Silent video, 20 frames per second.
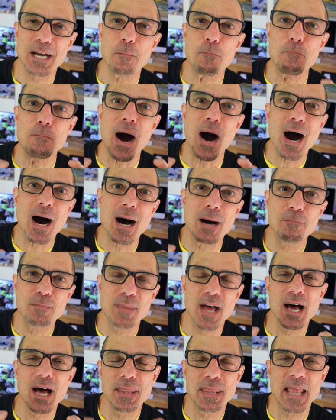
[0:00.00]
of
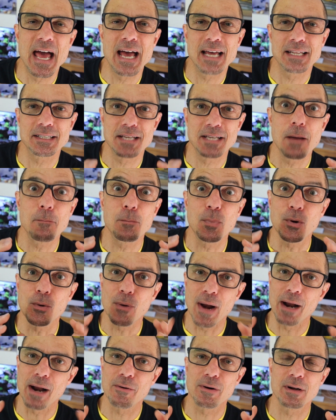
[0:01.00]
bombed on that
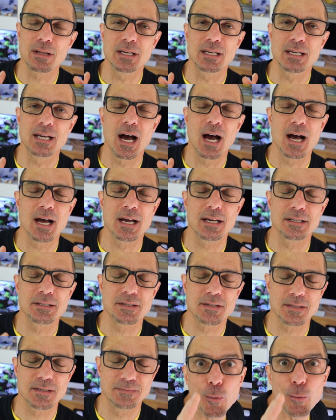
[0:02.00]
temporarily, guys.